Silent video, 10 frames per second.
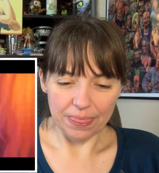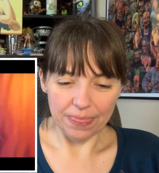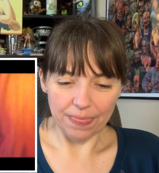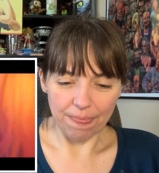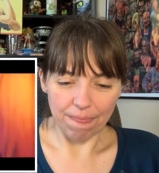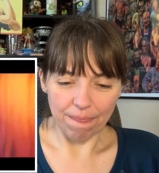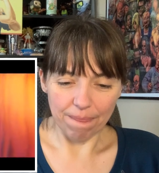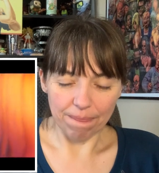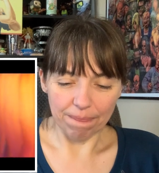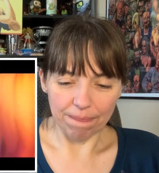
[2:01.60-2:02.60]

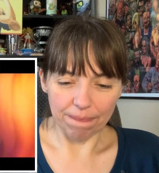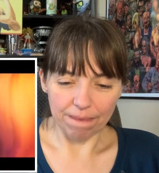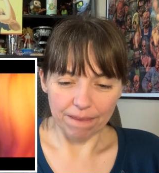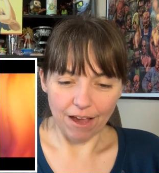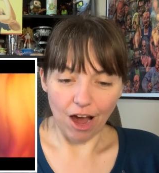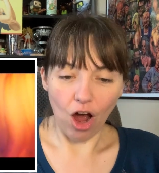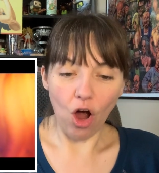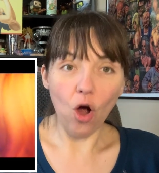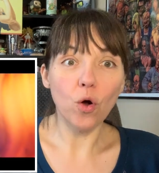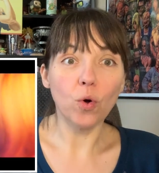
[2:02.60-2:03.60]

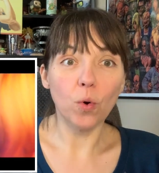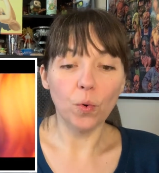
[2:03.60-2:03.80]
No one is speaking in this clip.